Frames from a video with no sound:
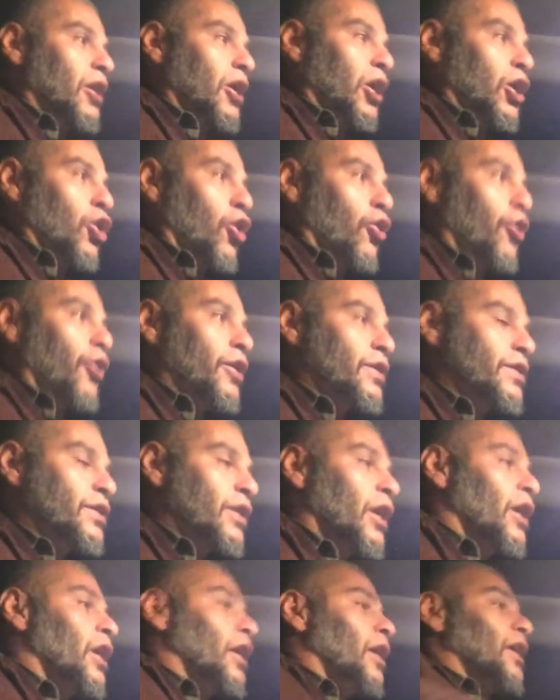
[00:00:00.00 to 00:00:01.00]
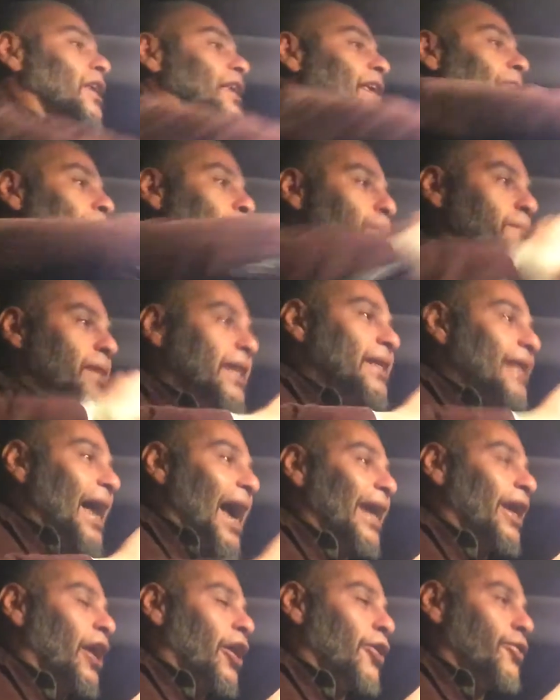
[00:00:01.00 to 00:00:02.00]
in earnest, give me
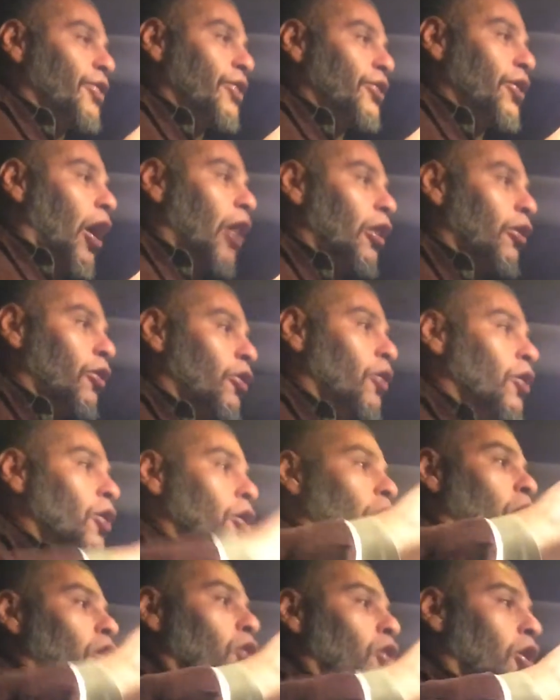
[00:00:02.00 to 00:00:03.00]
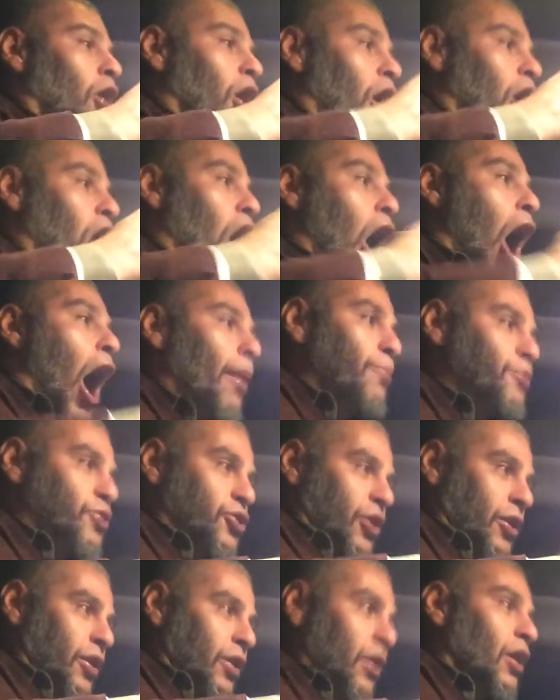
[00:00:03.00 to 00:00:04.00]
$900 uh,
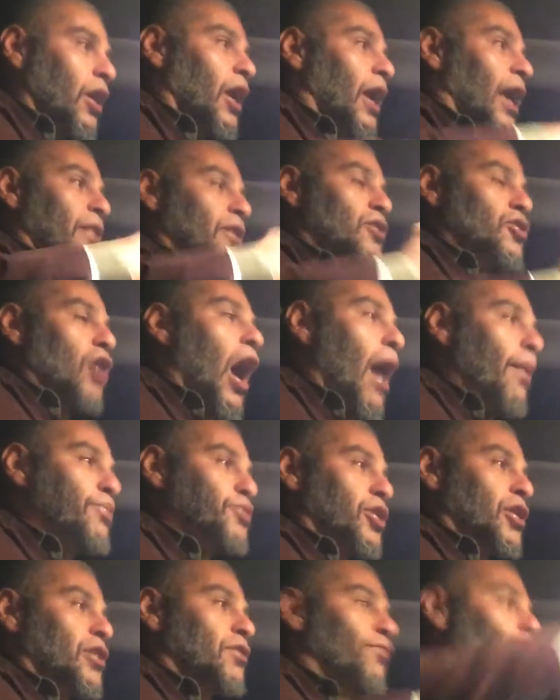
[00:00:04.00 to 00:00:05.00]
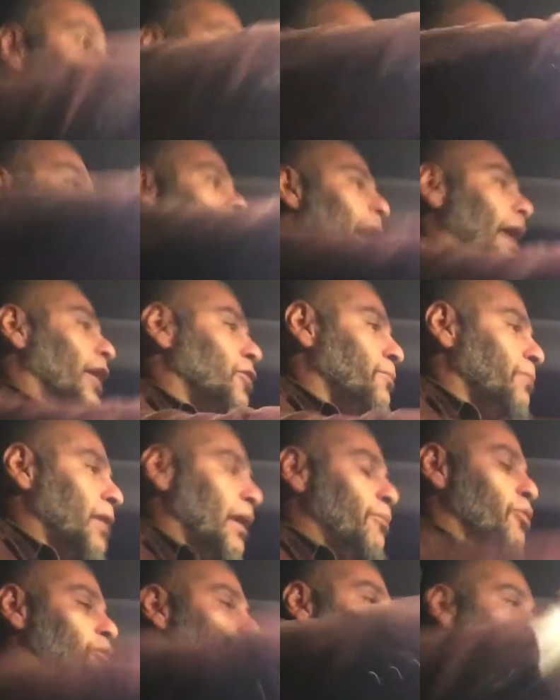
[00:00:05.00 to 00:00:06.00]
option. And this option is for your buyer to be
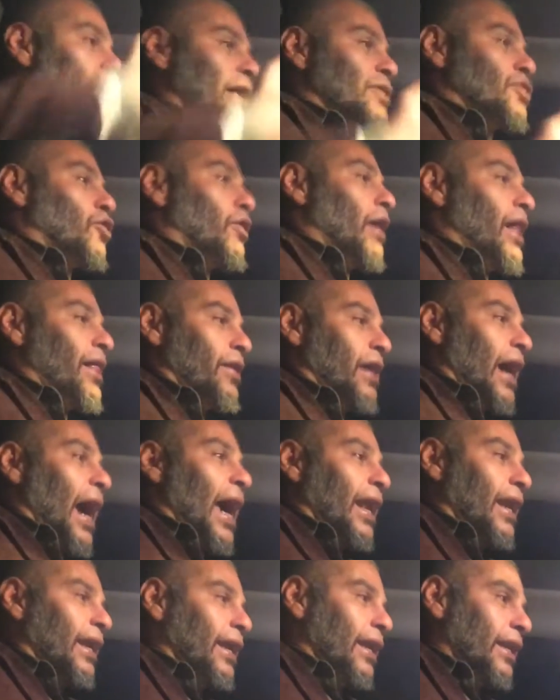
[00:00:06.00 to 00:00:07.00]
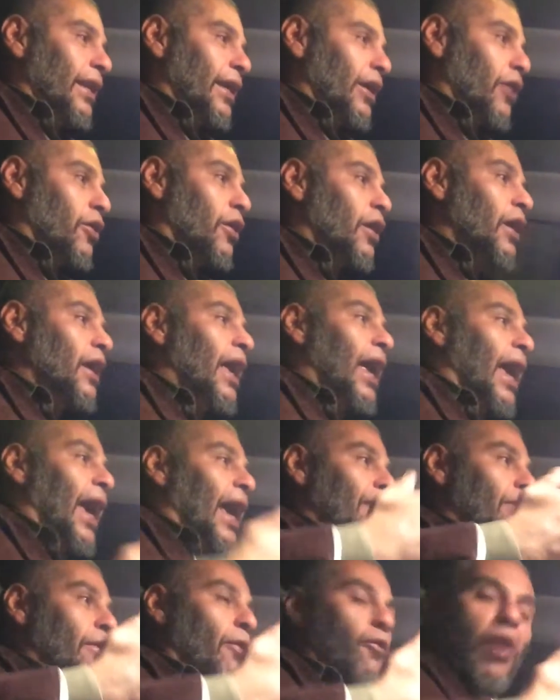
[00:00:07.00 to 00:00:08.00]
able to cancel out, out of the deal.
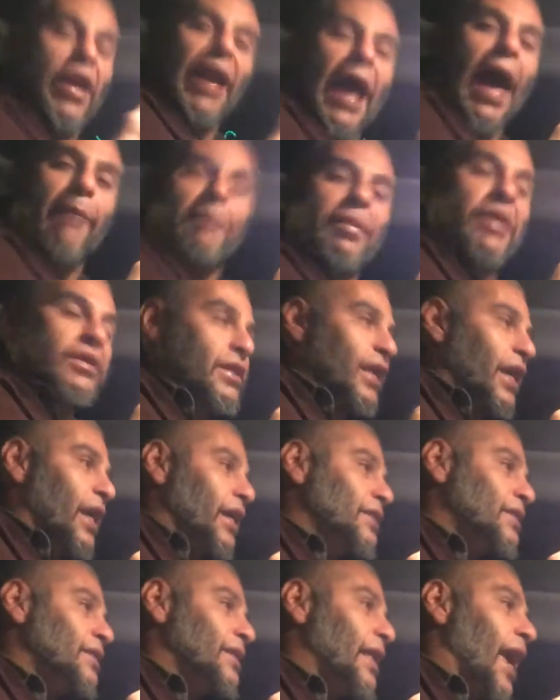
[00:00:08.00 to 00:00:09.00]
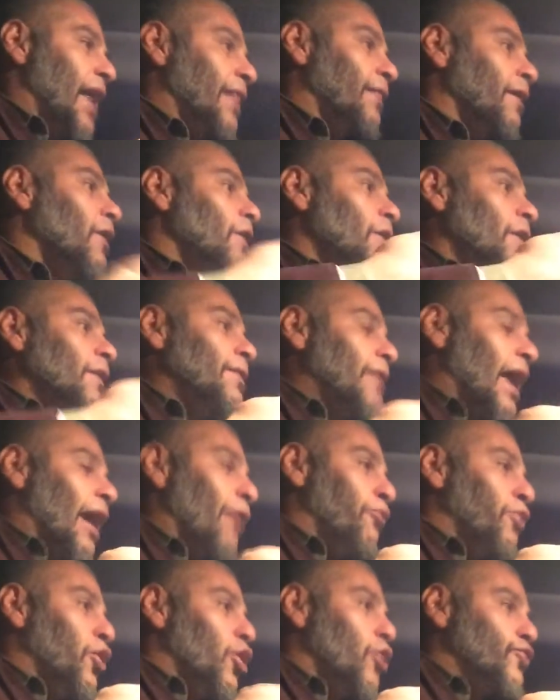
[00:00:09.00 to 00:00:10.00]
And the, what happens is that
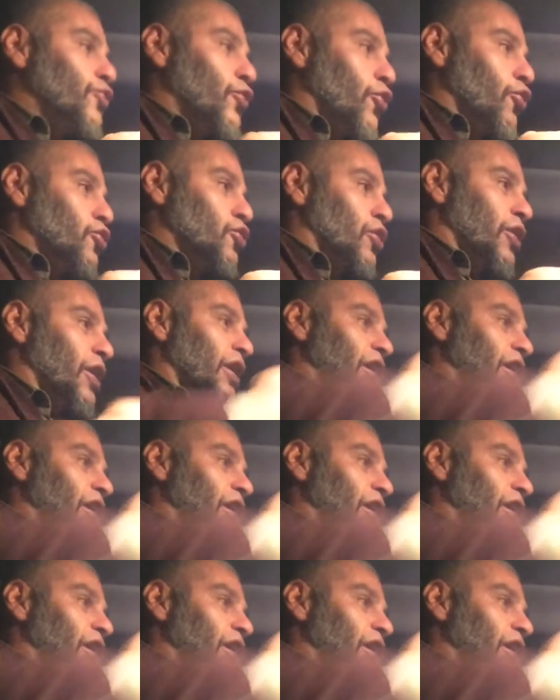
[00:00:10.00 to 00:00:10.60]
that realtor is going